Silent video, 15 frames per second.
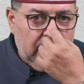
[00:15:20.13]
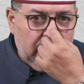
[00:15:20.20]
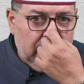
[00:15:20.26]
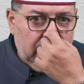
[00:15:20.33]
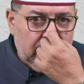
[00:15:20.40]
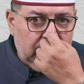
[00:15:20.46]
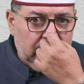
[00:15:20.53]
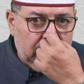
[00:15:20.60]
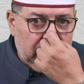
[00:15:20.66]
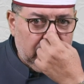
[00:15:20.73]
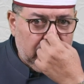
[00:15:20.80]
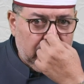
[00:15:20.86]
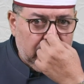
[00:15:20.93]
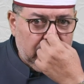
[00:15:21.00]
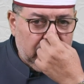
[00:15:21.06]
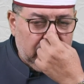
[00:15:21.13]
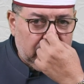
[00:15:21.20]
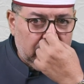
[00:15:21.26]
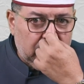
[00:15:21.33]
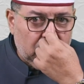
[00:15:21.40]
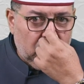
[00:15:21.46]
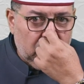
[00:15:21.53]
And
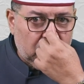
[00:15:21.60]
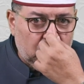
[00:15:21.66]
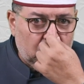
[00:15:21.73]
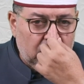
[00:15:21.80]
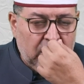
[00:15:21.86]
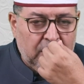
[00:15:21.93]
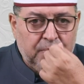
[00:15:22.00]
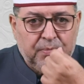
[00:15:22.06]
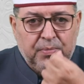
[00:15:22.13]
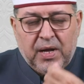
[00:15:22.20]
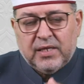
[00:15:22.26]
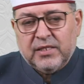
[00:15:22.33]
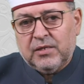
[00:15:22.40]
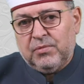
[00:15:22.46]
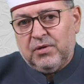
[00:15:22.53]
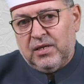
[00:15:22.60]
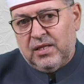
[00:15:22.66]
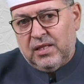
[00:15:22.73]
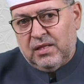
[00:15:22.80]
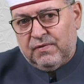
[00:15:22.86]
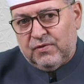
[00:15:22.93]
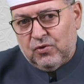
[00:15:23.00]
this is also possible
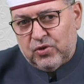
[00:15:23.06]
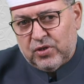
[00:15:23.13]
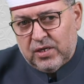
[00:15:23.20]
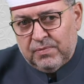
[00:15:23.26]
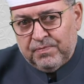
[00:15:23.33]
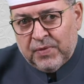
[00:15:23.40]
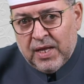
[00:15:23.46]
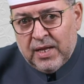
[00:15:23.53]
in the future.